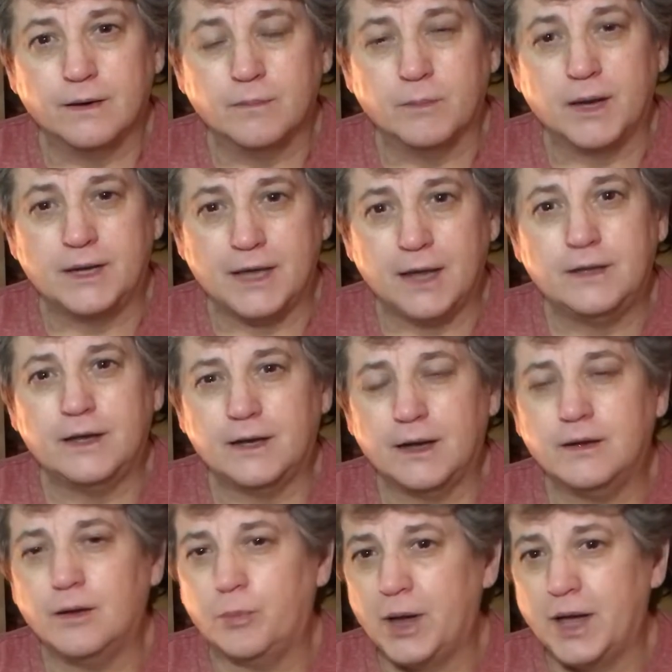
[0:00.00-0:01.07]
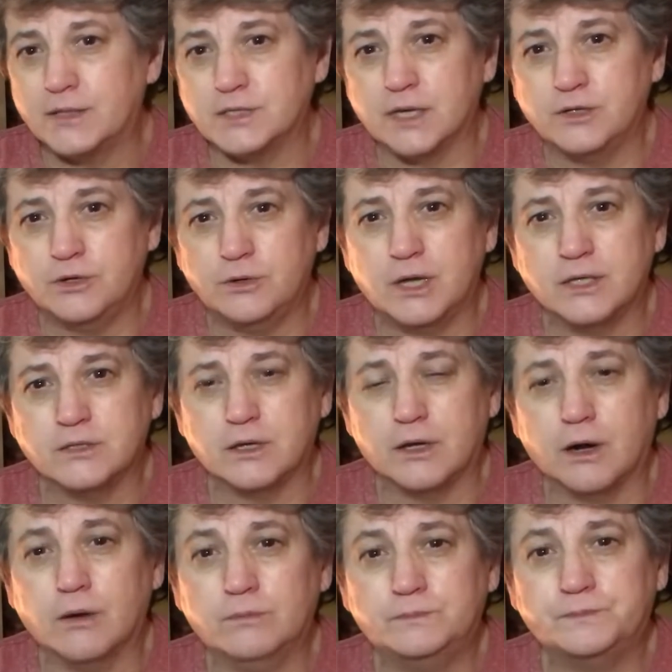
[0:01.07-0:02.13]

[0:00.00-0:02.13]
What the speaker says: My dad did end up passing 2 days later.